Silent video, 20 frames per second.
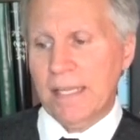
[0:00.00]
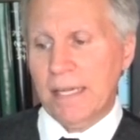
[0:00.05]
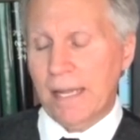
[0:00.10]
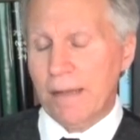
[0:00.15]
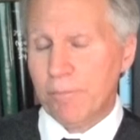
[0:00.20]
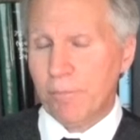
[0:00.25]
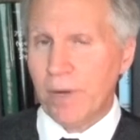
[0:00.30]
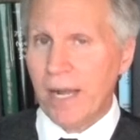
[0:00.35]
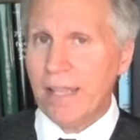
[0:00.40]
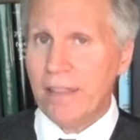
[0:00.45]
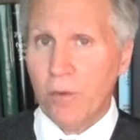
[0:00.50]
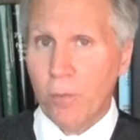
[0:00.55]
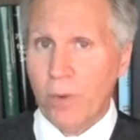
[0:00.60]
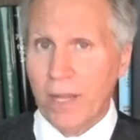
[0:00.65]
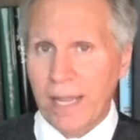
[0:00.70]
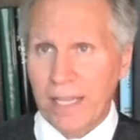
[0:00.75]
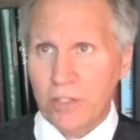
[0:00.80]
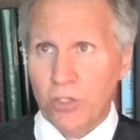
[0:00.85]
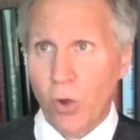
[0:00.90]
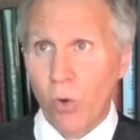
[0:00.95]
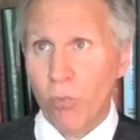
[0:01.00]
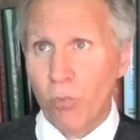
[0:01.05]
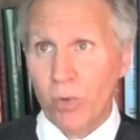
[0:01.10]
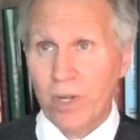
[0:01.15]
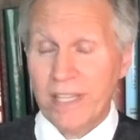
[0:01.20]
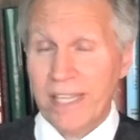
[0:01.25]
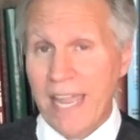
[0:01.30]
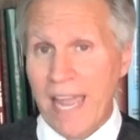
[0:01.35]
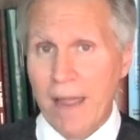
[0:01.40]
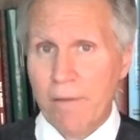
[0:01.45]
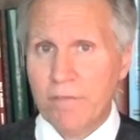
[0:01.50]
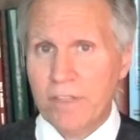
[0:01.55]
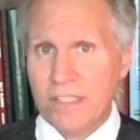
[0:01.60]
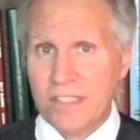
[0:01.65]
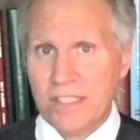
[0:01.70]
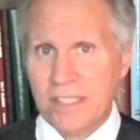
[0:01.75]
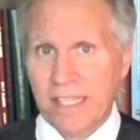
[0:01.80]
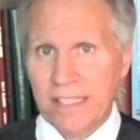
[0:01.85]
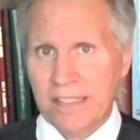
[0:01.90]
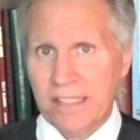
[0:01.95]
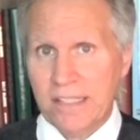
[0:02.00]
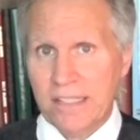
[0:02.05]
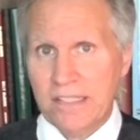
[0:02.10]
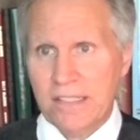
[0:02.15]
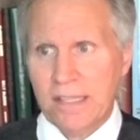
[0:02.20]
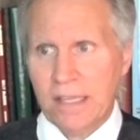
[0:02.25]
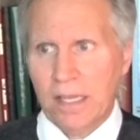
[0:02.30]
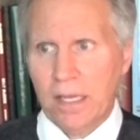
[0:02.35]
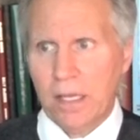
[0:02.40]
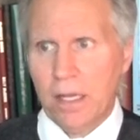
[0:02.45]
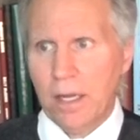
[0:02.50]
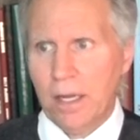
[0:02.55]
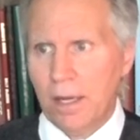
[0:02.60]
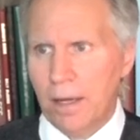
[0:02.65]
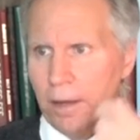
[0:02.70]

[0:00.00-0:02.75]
and by the way, I don't really have this tendency.